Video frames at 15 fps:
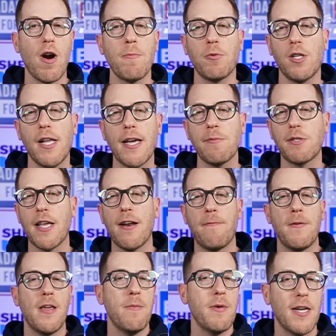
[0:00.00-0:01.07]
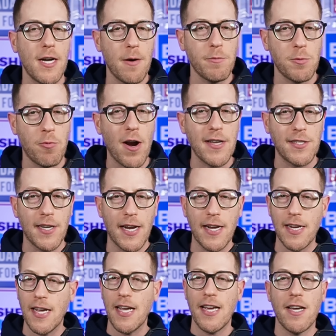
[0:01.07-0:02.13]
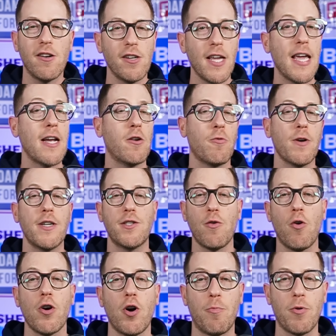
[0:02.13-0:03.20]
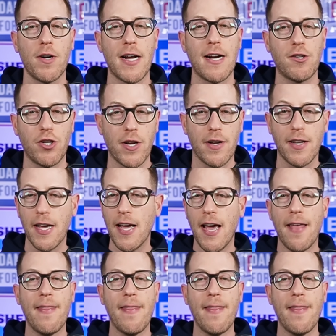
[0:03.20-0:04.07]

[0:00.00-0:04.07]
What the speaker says: Trump claims that if he becomes president, he'll increase oil production,